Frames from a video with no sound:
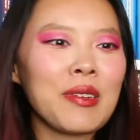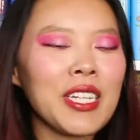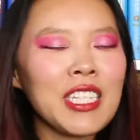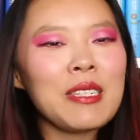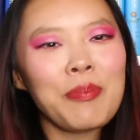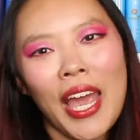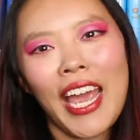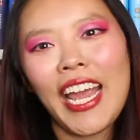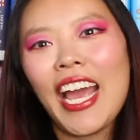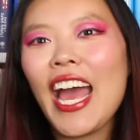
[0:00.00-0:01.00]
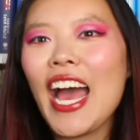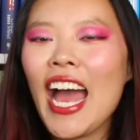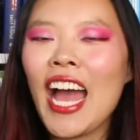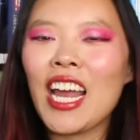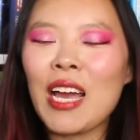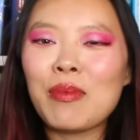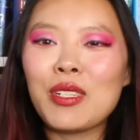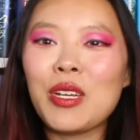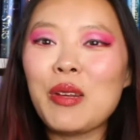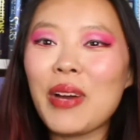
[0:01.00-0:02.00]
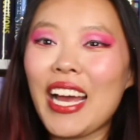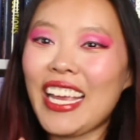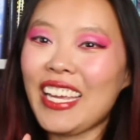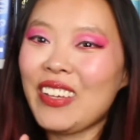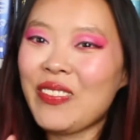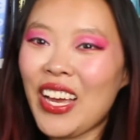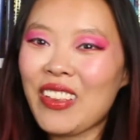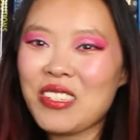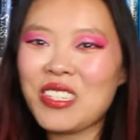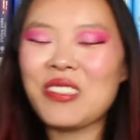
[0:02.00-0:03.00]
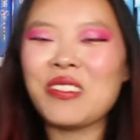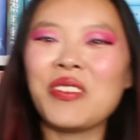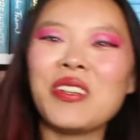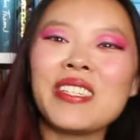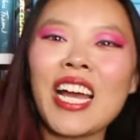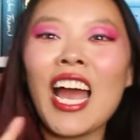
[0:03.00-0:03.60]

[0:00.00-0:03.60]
So this is May, and I'm doing my, my other two reviews.